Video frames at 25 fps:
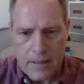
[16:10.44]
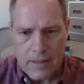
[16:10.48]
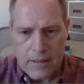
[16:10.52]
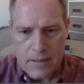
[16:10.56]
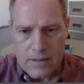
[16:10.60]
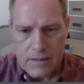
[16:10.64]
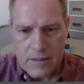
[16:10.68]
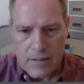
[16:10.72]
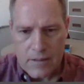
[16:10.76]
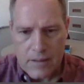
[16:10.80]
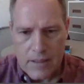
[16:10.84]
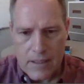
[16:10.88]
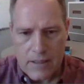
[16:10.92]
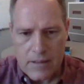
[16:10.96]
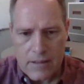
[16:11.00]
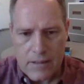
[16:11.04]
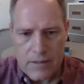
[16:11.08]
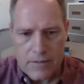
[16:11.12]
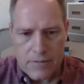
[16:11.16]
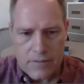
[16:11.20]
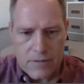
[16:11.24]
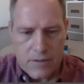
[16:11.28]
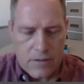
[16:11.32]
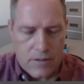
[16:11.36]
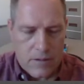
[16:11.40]
So that
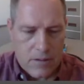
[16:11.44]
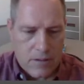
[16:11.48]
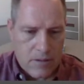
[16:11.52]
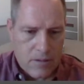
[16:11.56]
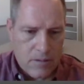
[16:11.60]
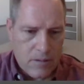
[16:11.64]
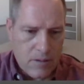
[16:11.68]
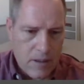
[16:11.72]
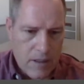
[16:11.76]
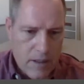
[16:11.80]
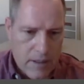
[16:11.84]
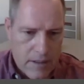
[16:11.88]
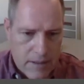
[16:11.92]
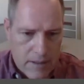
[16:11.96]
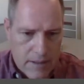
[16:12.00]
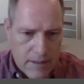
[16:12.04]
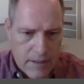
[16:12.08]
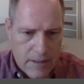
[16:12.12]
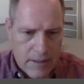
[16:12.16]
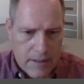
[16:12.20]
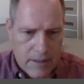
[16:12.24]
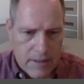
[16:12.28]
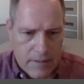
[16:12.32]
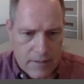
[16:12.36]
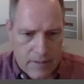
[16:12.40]
gives you a good
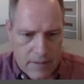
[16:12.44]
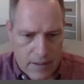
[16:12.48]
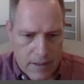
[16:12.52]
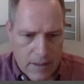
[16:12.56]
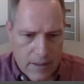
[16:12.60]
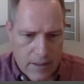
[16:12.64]
idea.